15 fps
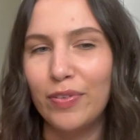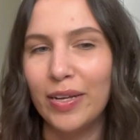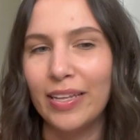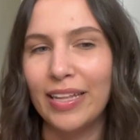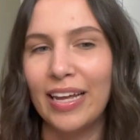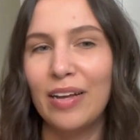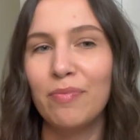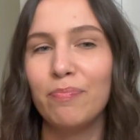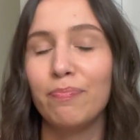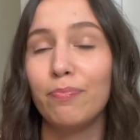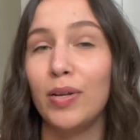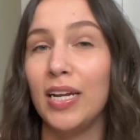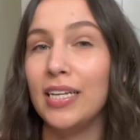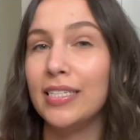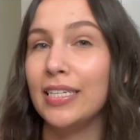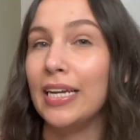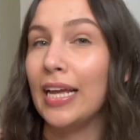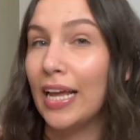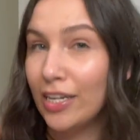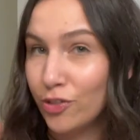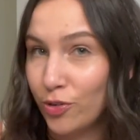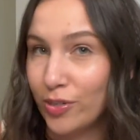feeling, but is an
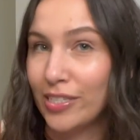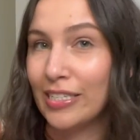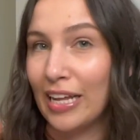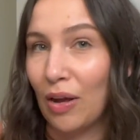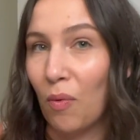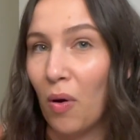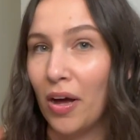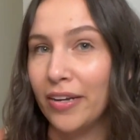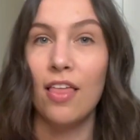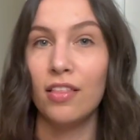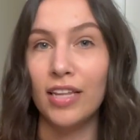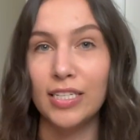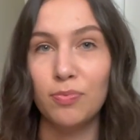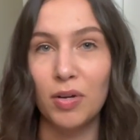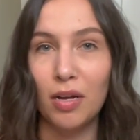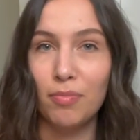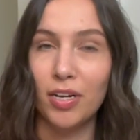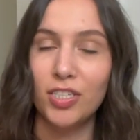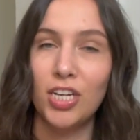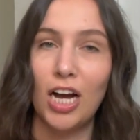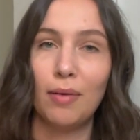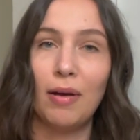interesting one. And the last book I'm
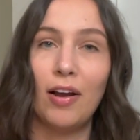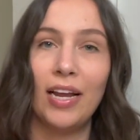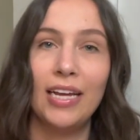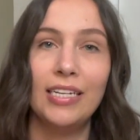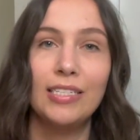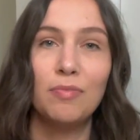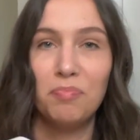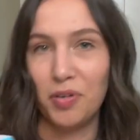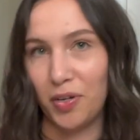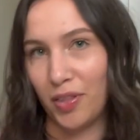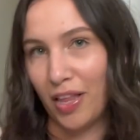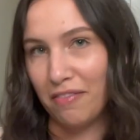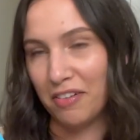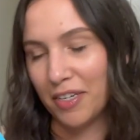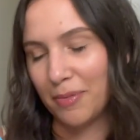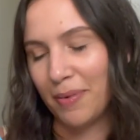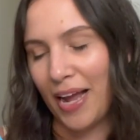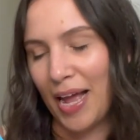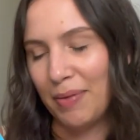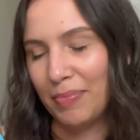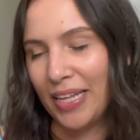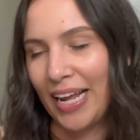gonna talk about is Book Lover by
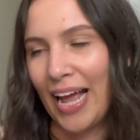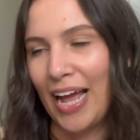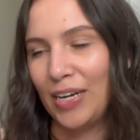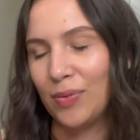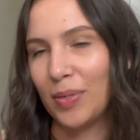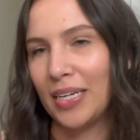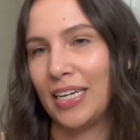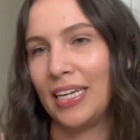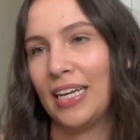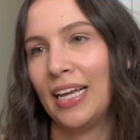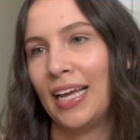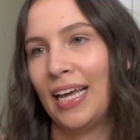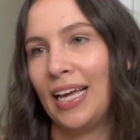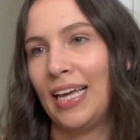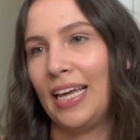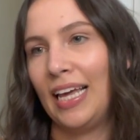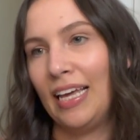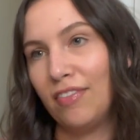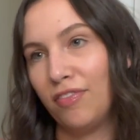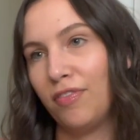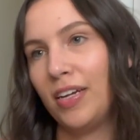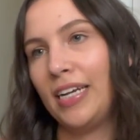Emily Henry.
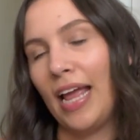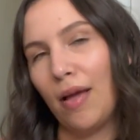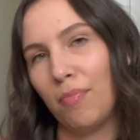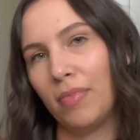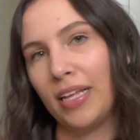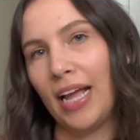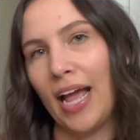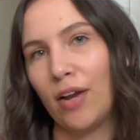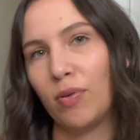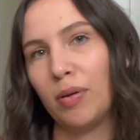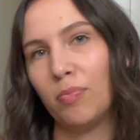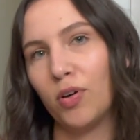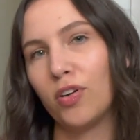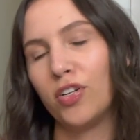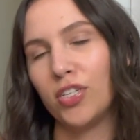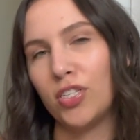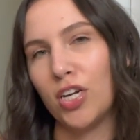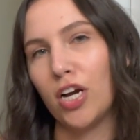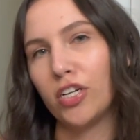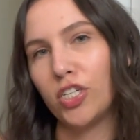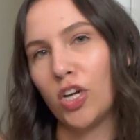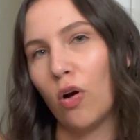If an Emily Henry book does
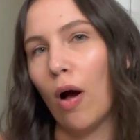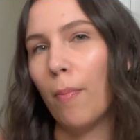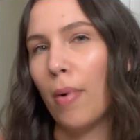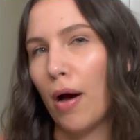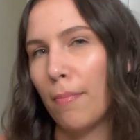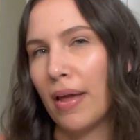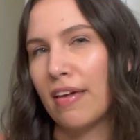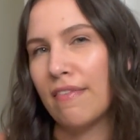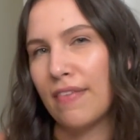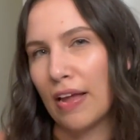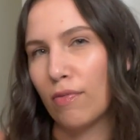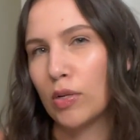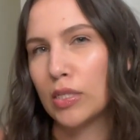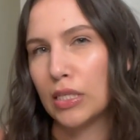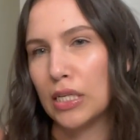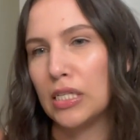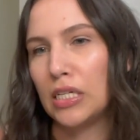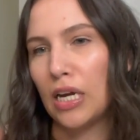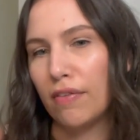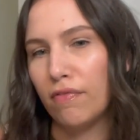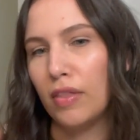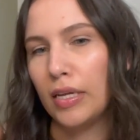not show up on my favorites
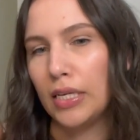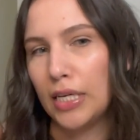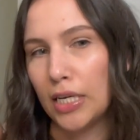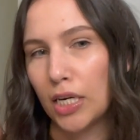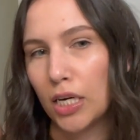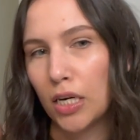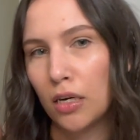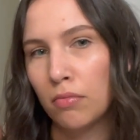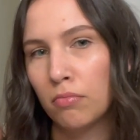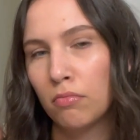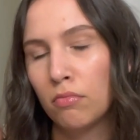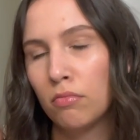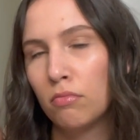list of the year,